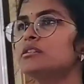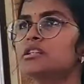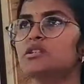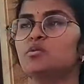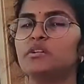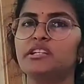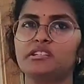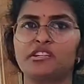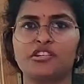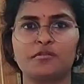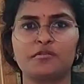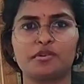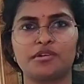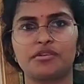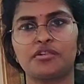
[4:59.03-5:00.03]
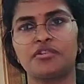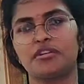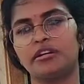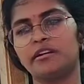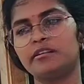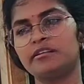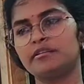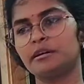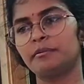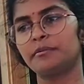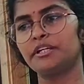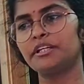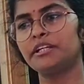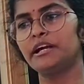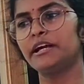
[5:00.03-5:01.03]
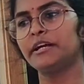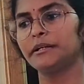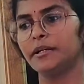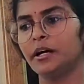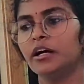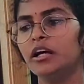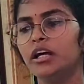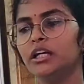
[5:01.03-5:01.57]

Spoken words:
is this venesection procedure? It is something that